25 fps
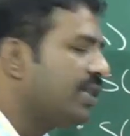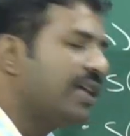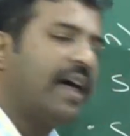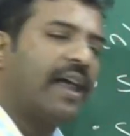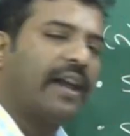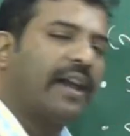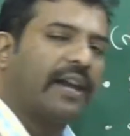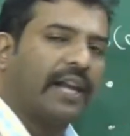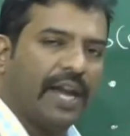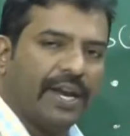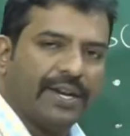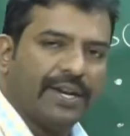
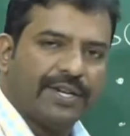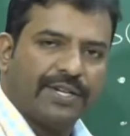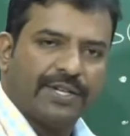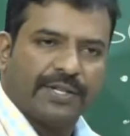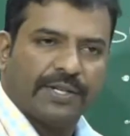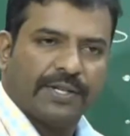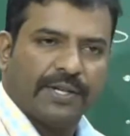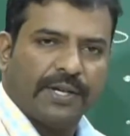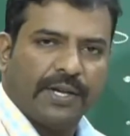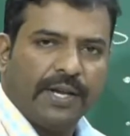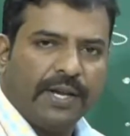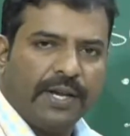is
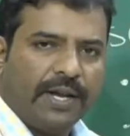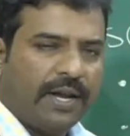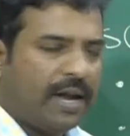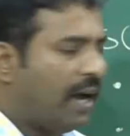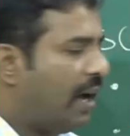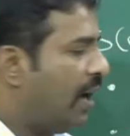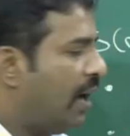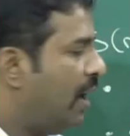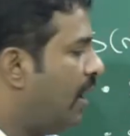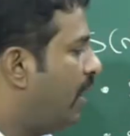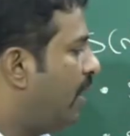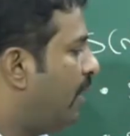right.
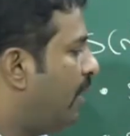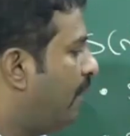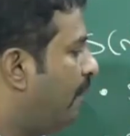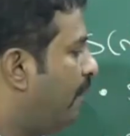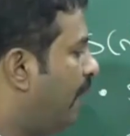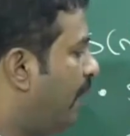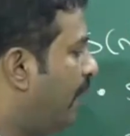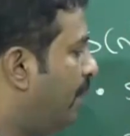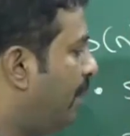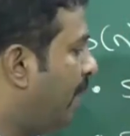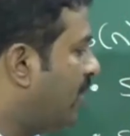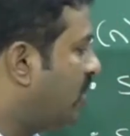And
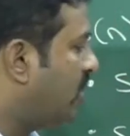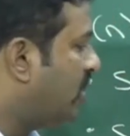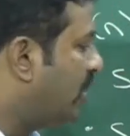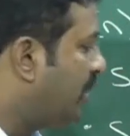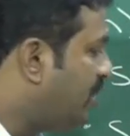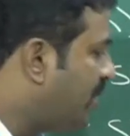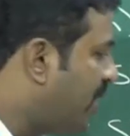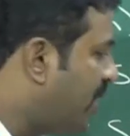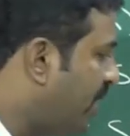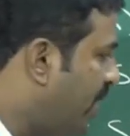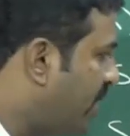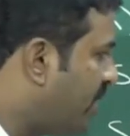when my
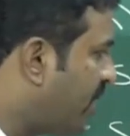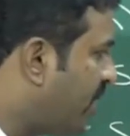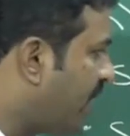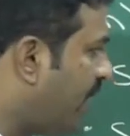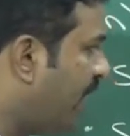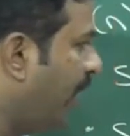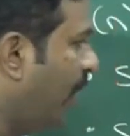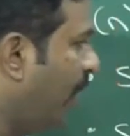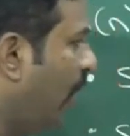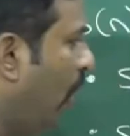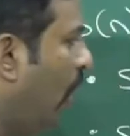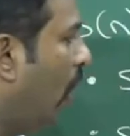assumption
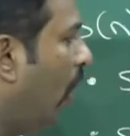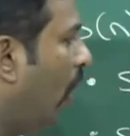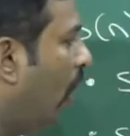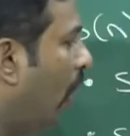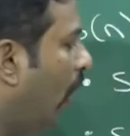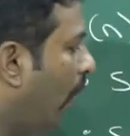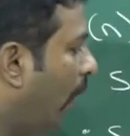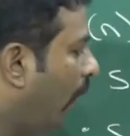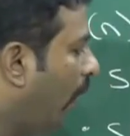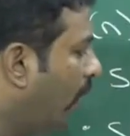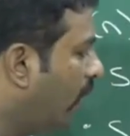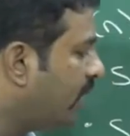is right,
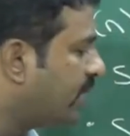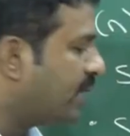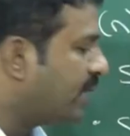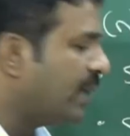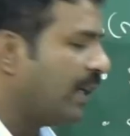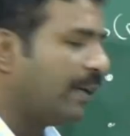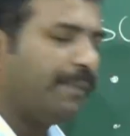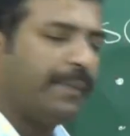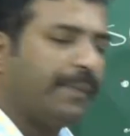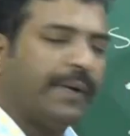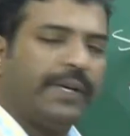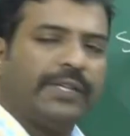all the
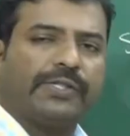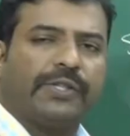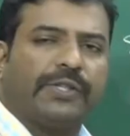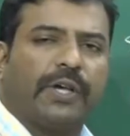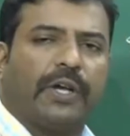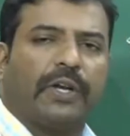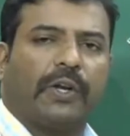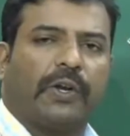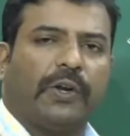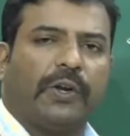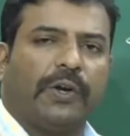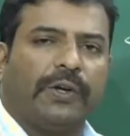
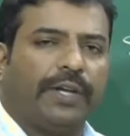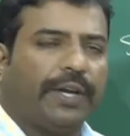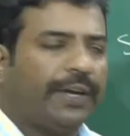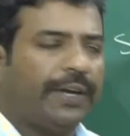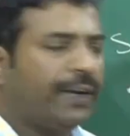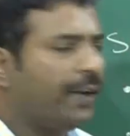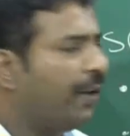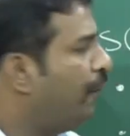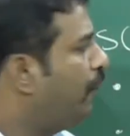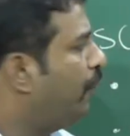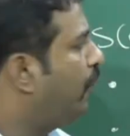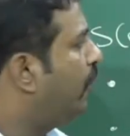statements are
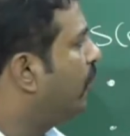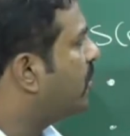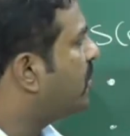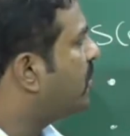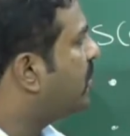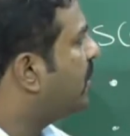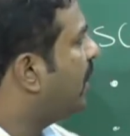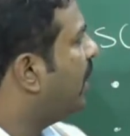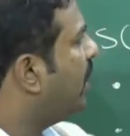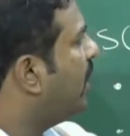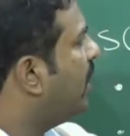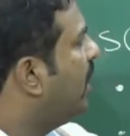good enough
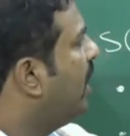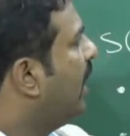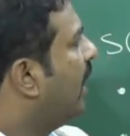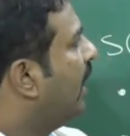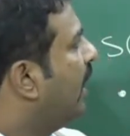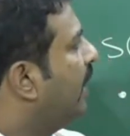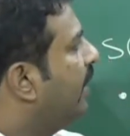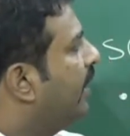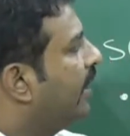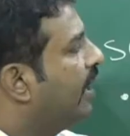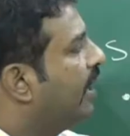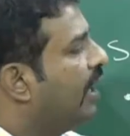to say
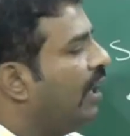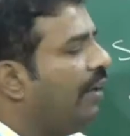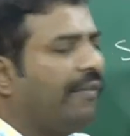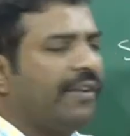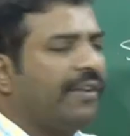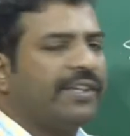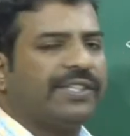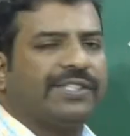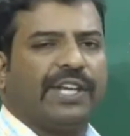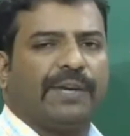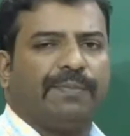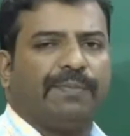the
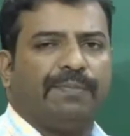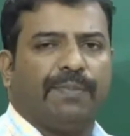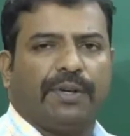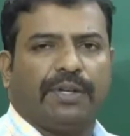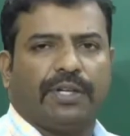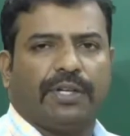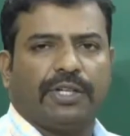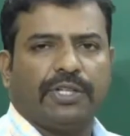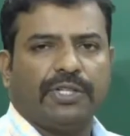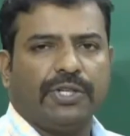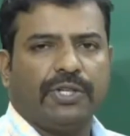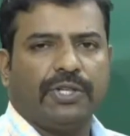given
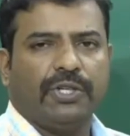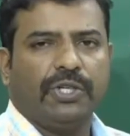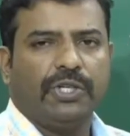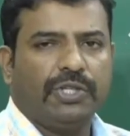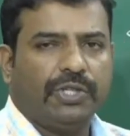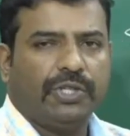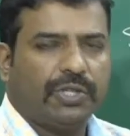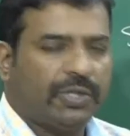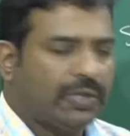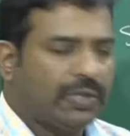statement is